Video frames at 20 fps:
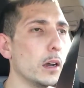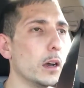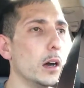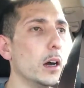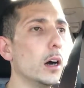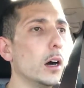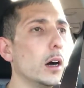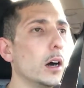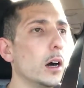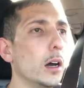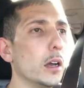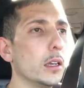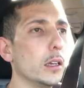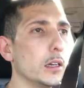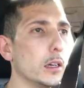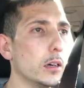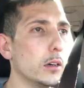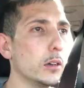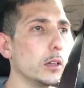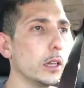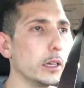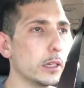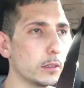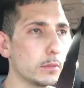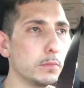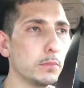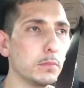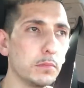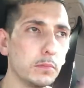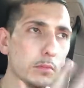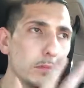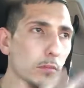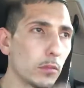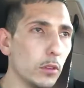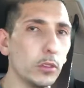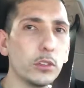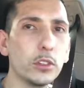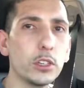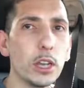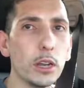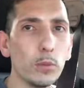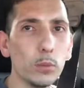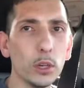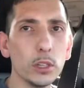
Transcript: like same